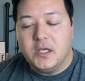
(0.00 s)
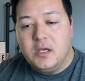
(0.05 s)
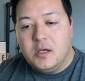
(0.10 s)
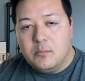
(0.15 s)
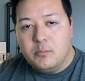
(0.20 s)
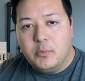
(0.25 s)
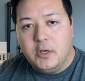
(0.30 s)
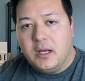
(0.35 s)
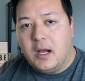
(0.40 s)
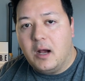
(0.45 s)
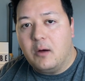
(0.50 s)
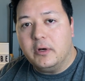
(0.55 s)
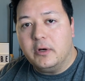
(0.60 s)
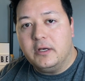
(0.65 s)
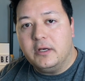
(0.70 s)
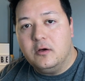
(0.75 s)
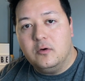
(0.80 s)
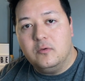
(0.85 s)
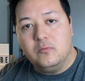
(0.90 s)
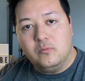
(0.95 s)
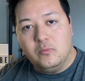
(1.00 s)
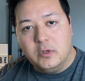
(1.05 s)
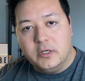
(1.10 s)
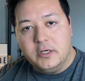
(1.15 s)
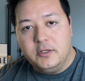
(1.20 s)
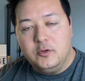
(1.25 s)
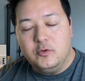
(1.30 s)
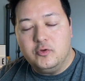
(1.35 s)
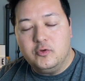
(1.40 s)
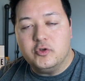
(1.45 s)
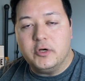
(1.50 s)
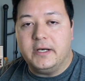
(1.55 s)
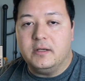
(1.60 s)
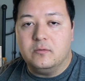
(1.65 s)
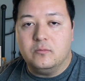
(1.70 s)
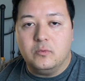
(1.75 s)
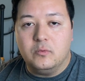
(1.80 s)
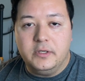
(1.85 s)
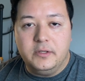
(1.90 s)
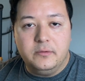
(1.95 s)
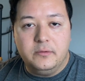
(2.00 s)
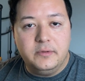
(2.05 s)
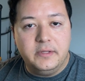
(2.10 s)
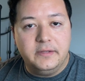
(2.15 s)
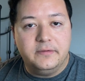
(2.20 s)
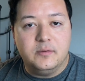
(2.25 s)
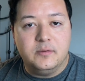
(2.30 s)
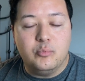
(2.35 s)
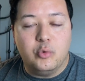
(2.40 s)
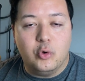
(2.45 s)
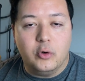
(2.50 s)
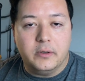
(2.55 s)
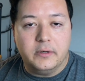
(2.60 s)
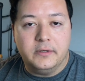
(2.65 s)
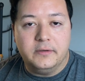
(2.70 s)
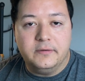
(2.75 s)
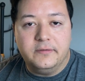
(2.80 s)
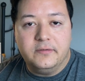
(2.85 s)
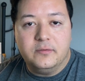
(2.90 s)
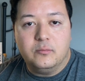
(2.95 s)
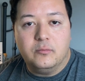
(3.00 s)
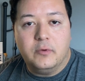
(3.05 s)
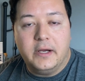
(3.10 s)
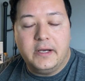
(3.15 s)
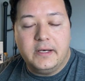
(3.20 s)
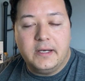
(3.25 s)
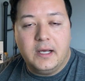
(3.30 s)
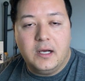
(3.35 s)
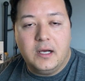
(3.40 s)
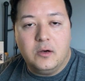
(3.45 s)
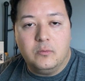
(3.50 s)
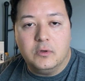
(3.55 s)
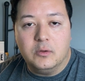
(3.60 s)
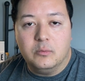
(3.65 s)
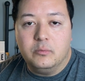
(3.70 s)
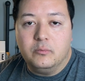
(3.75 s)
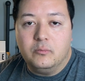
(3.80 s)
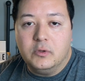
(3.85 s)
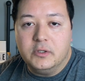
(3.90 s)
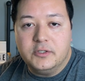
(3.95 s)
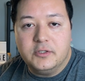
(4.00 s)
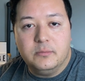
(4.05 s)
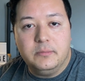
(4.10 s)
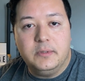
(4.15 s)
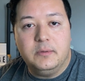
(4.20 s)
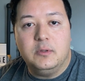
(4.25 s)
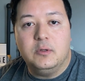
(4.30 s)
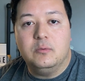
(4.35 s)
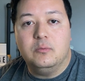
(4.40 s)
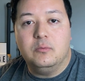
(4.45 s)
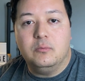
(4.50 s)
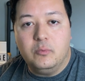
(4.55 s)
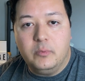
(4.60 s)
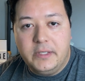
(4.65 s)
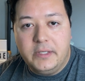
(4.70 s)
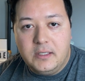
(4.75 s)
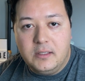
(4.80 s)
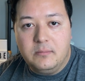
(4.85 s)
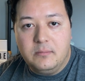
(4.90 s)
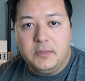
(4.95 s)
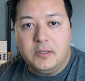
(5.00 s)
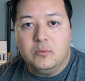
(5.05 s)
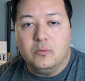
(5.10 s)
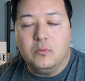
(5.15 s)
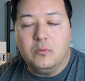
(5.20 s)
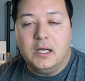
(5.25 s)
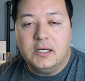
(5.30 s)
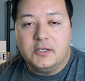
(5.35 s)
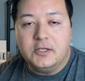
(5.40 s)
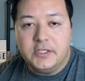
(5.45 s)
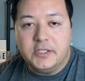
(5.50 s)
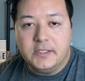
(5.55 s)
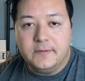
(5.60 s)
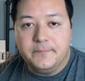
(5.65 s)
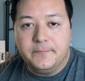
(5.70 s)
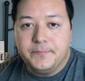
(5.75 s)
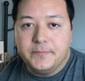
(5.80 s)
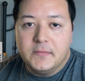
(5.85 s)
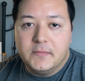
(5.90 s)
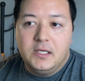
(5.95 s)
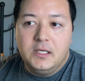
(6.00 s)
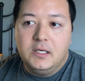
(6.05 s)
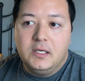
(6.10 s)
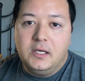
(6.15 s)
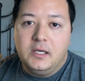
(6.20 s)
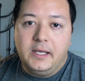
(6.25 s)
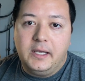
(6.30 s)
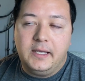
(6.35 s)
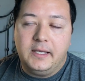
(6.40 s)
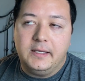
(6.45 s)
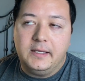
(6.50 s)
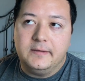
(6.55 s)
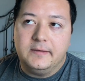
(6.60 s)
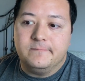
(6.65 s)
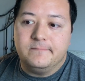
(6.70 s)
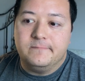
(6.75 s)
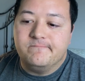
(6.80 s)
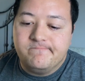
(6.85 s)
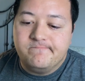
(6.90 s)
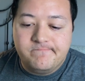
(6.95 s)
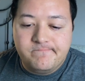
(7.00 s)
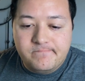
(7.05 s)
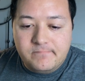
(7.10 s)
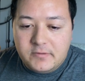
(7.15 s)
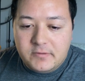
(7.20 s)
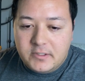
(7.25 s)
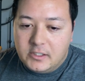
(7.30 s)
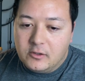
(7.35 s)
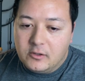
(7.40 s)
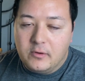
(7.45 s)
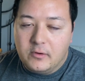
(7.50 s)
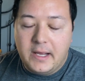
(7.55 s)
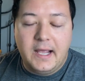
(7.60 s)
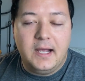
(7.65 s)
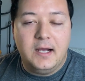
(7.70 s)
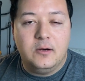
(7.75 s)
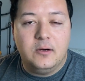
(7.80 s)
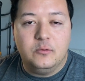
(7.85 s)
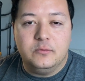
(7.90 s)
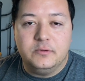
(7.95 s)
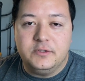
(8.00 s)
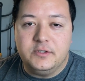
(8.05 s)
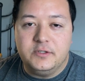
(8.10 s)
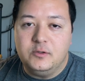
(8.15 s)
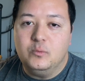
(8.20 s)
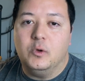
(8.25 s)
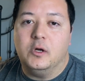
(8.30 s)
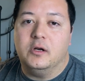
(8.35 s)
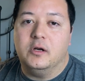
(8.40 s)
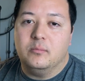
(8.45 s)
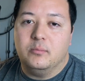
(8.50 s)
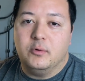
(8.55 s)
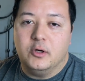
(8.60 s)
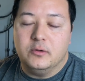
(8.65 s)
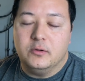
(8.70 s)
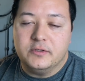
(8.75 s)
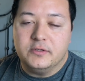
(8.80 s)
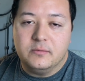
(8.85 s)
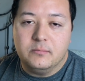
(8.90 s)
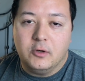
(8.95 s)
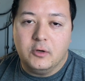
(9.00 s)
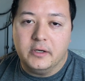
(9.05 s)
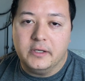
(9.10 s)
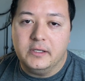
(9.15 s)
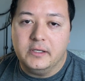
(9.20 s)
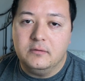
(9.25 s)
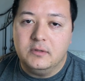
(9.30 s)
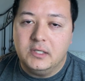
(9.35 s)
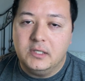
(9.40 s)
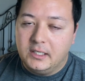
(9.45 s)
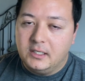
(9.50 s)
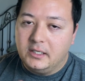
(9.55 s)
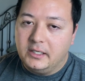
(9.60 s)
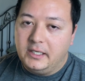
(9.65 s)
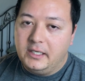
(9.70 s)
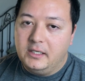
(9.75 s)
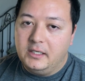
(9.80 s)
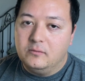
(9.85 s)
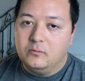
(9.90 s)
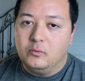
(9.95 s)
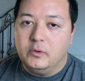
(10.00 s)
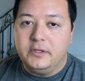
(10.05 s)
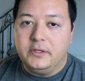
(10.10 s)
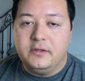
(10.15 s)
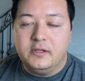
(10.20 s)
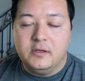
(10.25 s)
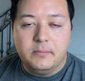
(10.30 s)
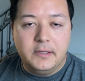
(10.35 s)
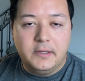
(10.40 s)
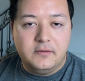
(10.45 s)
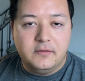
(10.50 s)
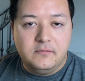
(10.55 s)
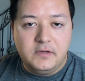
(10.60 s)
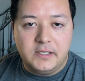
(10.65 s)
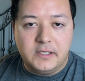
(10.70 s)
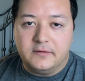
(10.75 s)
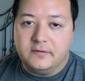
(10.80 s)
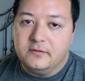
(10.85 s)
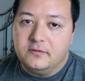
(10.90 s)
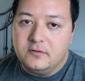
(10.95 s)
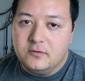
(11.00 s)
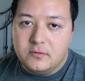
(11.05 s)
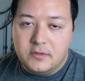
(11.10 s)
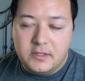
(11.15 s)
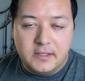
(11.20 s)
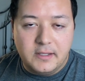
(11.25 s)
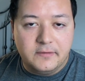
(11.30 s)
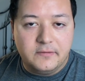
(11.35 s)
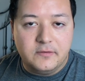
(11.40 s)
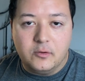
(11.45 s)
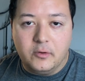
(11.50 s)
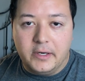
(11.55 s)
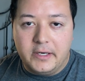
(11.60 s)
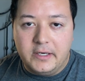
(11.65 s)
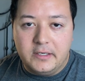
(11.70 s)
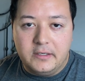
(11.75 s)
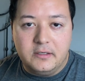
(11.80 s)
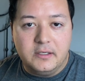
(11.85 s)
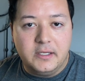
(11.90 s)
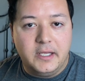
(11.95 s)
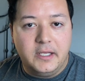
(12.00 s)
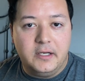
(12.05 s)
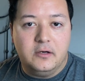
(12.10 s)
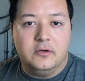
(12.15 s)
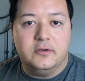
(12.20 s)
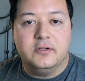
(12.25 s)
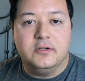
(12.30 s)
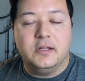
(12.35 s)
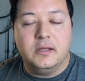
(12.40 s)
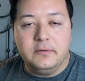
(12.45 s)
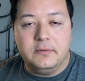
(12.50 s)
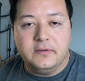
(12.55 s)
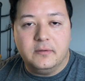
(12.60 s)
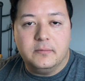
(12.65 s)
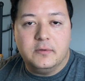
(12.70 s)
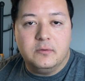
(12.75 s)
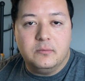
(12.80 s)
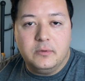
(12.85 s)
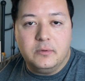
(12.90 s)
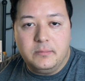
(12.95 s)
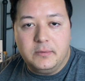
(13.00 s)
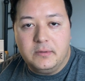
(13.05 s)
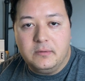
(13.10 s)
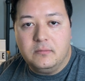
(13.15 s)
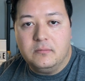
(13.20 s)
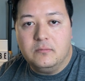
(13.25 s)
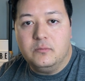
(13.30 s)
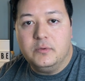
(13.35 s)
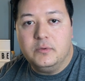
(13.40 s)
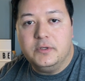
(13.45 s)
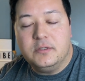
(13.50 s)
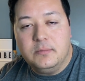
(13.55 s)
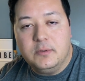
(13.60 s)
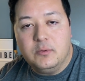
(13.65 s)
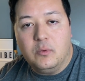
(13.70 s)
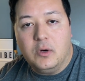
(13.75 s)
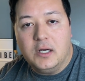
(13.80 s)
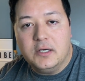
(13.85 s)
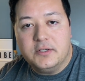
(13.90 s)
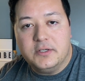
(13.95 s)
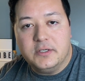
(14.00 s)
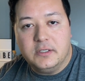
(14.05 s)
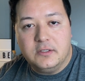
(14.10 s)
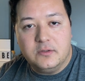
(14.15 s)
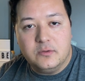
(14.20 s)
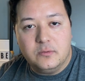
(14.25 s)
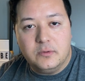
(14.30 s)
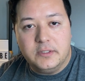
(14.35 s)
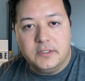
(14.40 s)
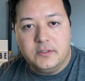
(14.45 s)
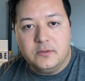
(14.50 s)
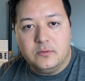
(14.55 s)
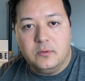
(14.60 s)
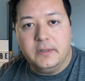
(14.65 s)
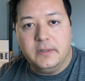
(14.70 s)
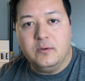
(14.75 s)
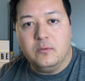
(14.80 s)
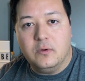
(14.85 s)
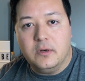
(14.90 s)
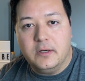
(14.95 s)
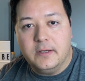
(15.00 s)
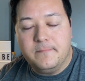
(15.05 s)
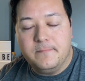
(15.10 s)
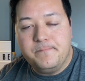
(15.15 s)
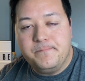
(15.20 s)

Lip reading: But I want to know, what are you trading? What do you think is important right now? What should we be watching? And how do you want to approach the market? And what do you think about the VIX? Do you think that's a great indicator? Should that be something we should be watching in 2021?